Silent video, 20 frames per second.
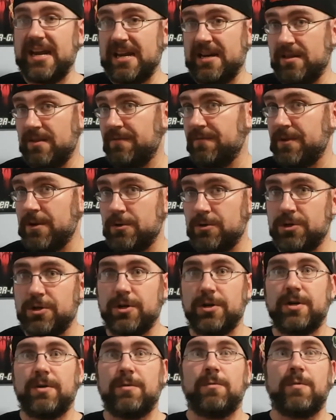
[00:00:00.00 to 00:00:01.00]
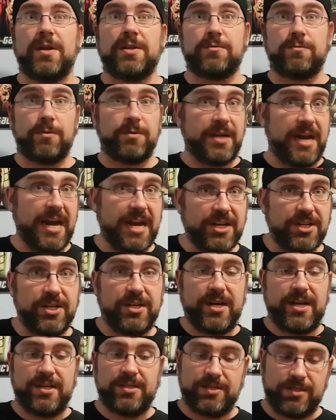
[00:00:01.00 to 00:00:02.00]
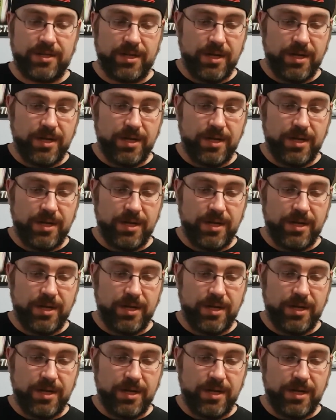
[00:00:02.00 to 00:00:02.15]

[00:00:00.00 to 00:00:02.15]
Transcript: in the future once rotation hits